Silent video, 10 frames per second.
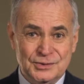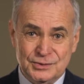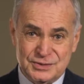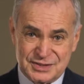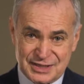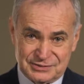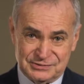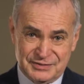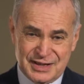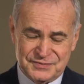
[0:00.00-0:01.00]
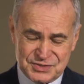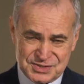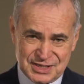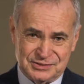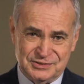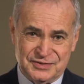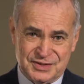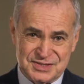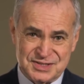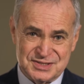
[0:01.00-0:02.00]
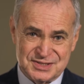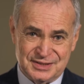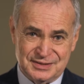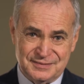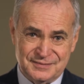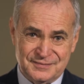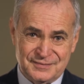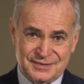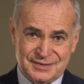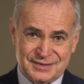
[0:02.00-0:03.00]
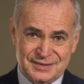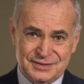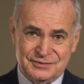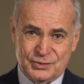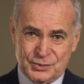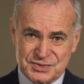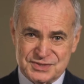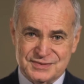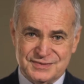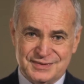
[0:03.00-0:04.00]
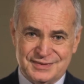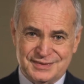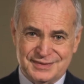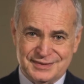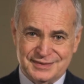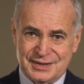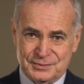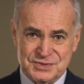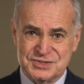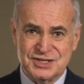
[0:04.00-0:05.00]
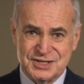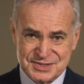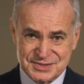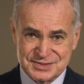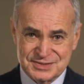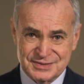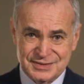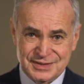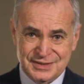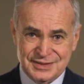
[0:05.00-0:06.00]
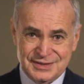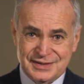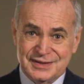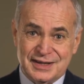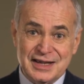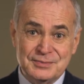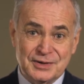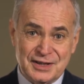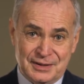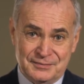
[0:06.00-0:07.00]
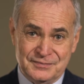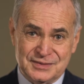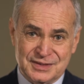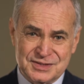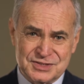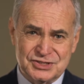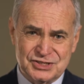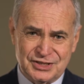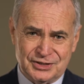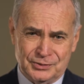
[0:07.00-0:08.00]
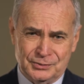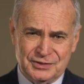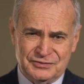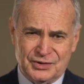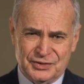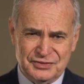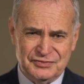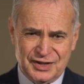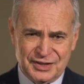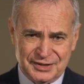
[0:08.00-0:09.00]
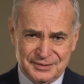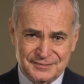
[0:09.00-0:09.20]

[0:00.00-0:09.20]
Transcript: who did have to sacrifice his son. And of course, that was Jesus. Abraham is a shadow of God the Father,